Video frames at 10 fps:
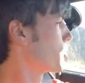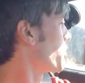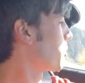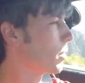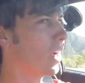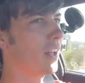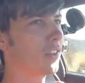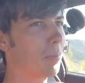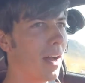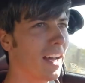to your
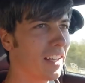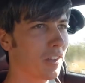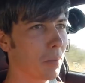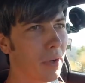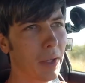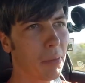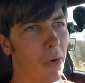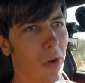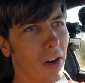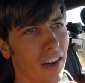blind spot is pretty
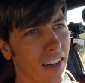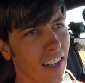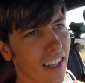poor.